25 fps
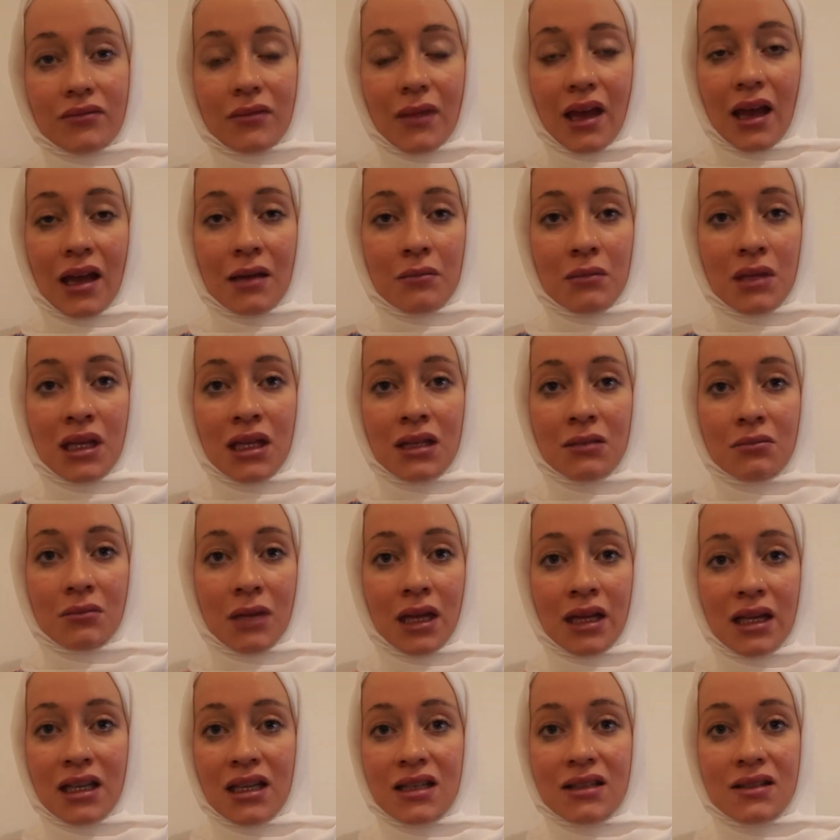I mean,
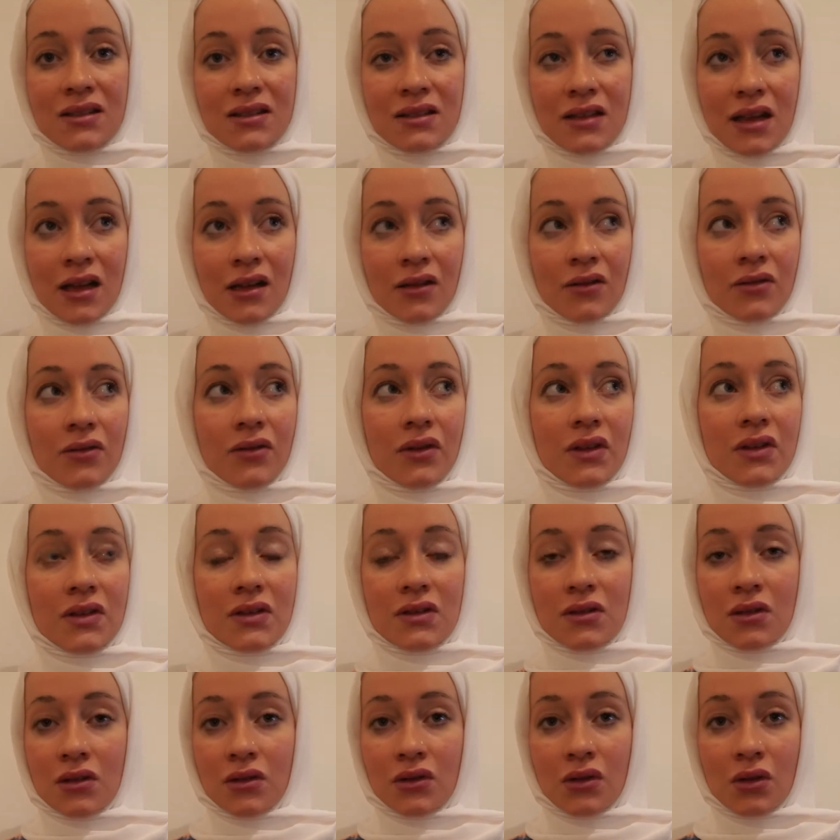money itself is
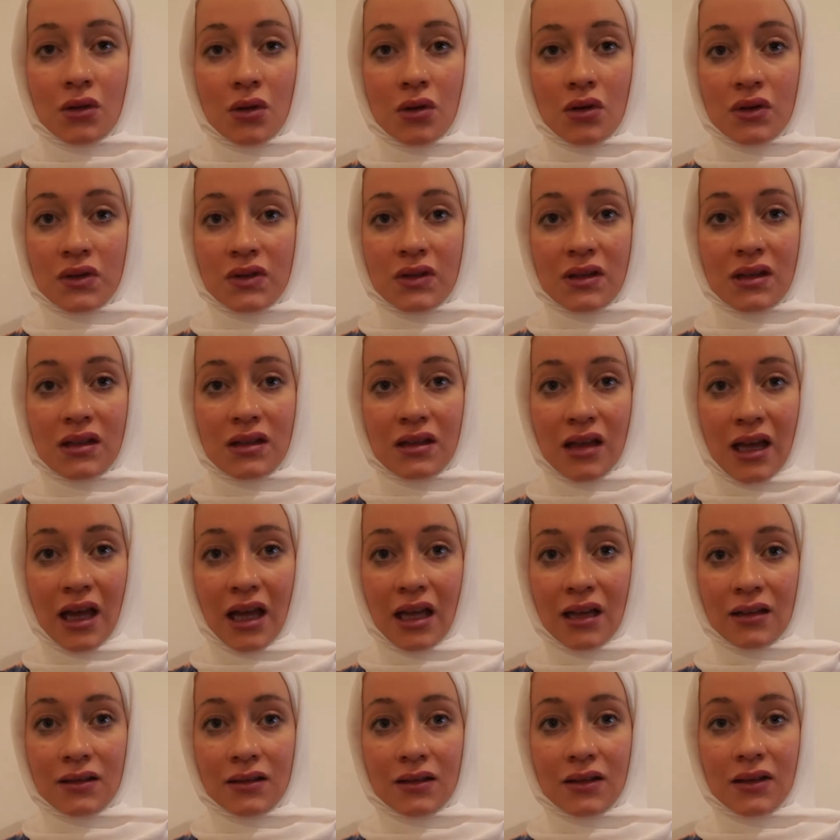not causing the
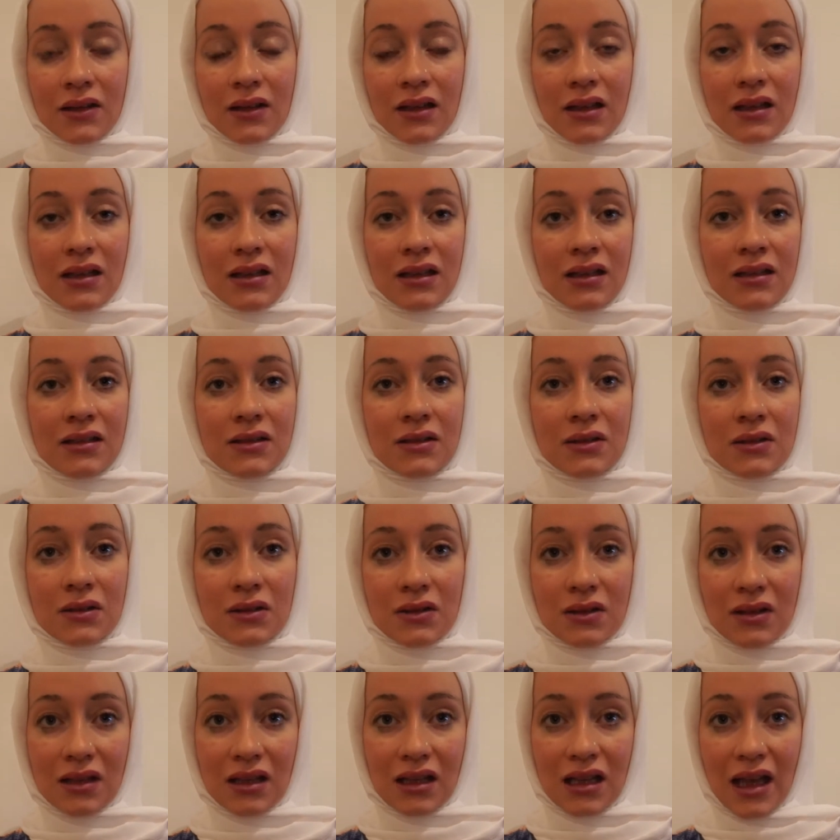health, it is
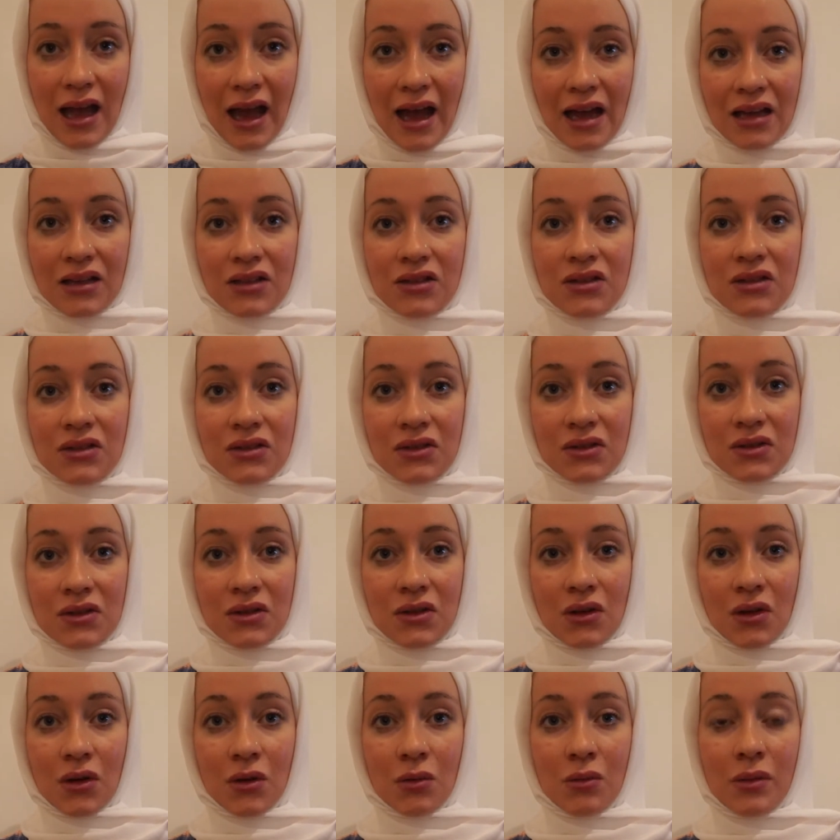the actions, you
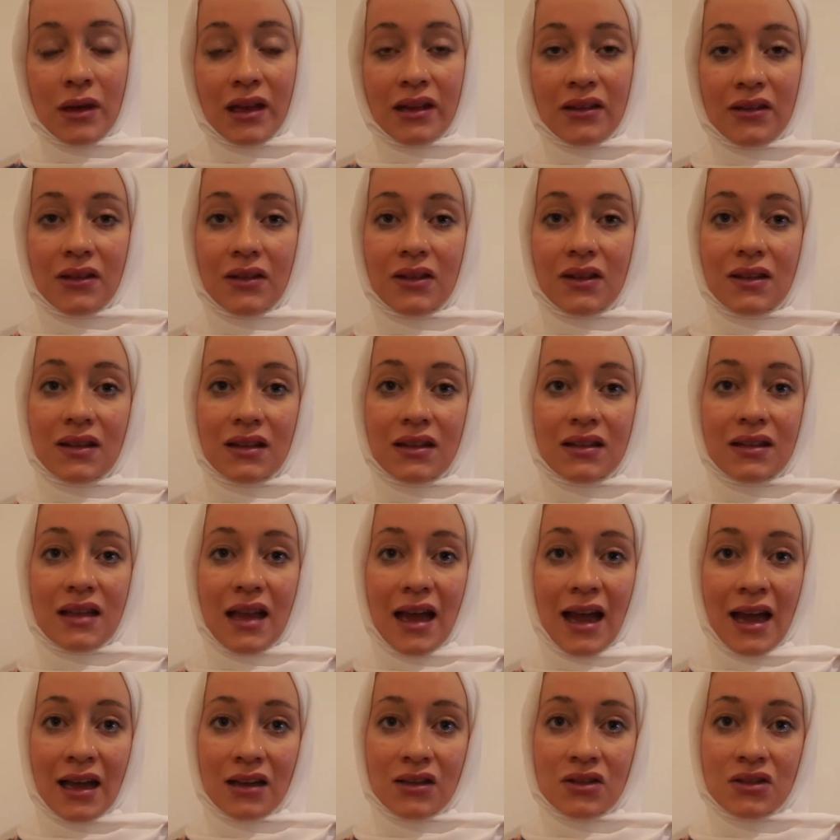know. But since the
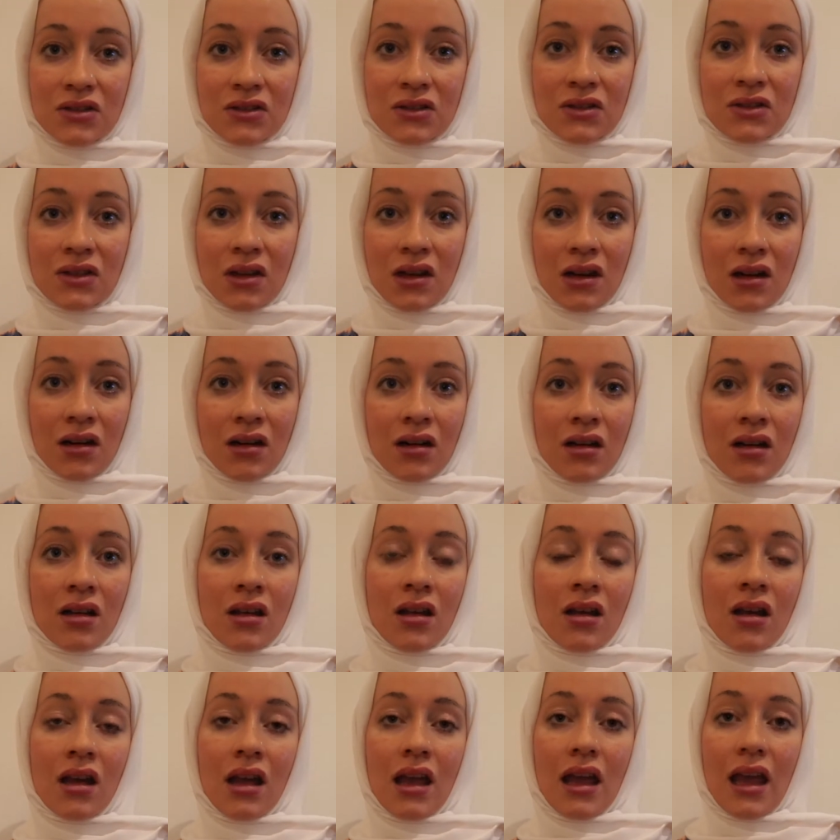actions are
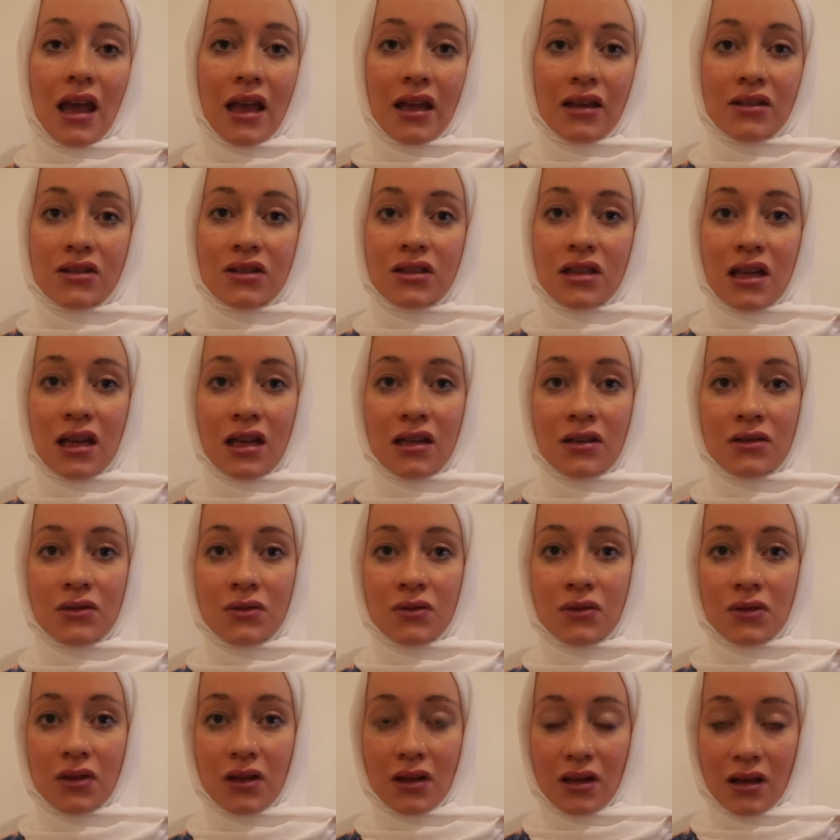exchanged
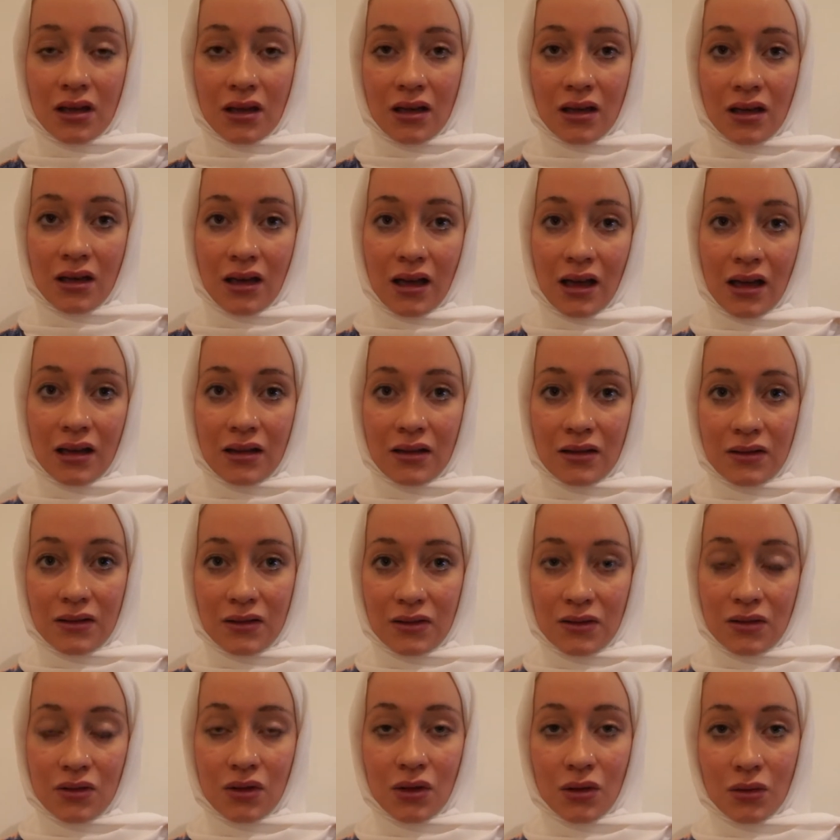and,
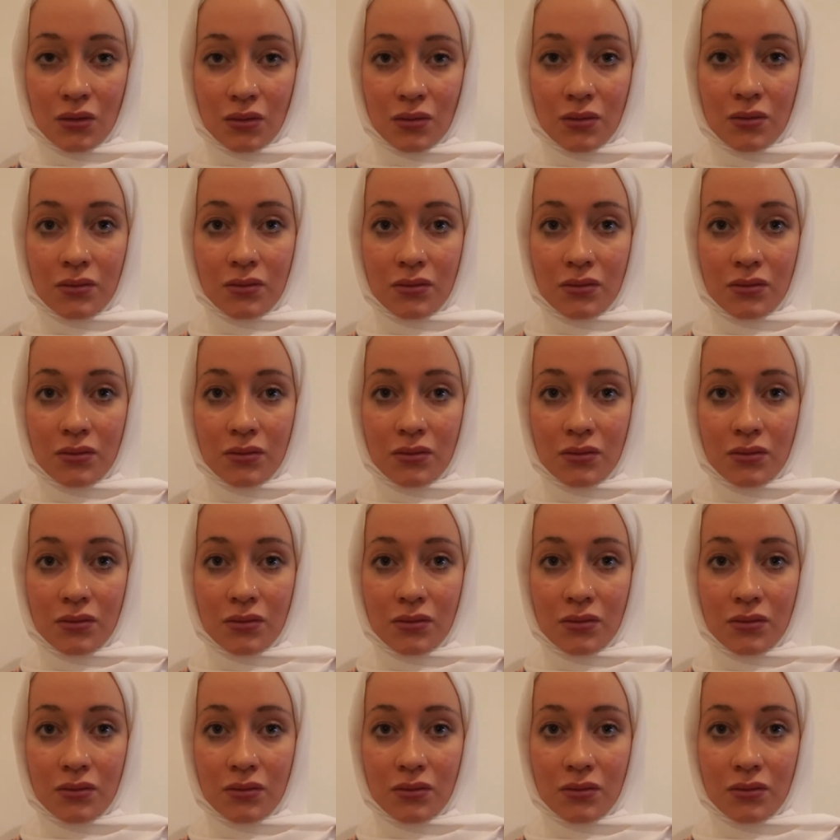you know,